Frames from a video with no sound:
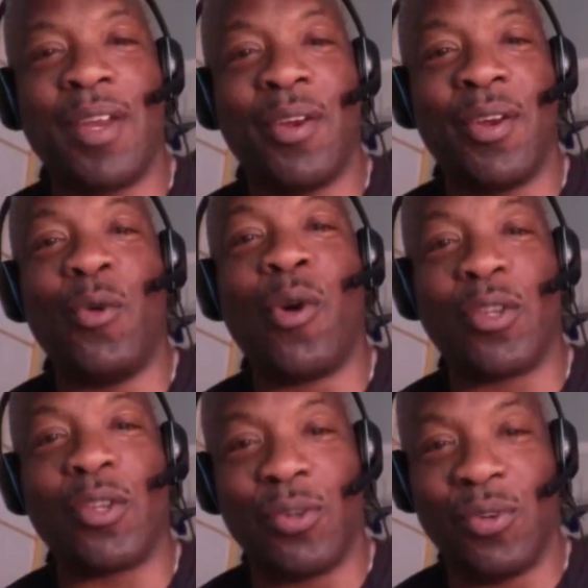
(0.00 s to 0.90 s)
who
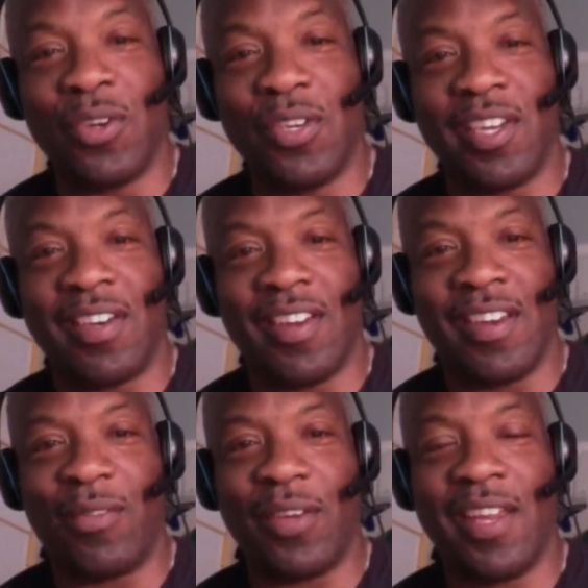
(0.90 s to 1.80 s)
also did an
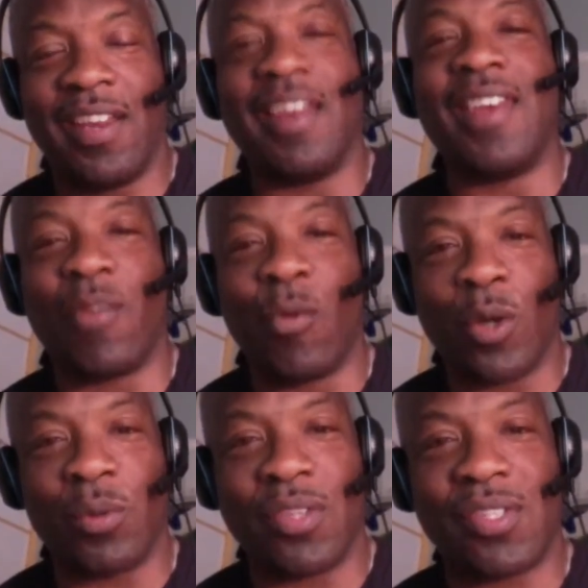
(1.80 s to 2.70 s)
Evil Heat, it never
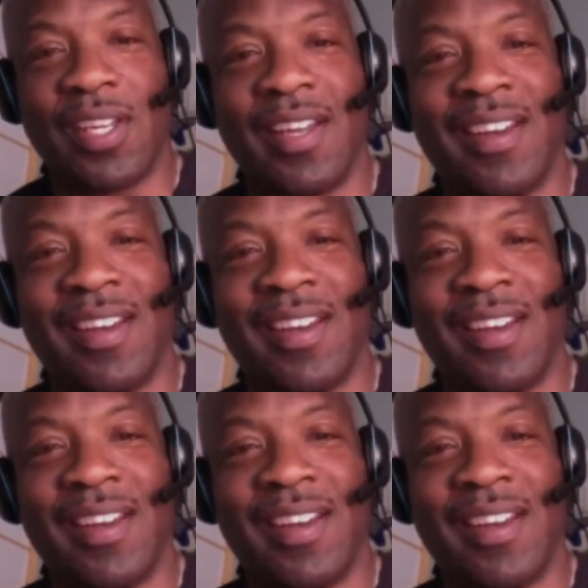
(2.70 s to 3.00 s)
worked with us again.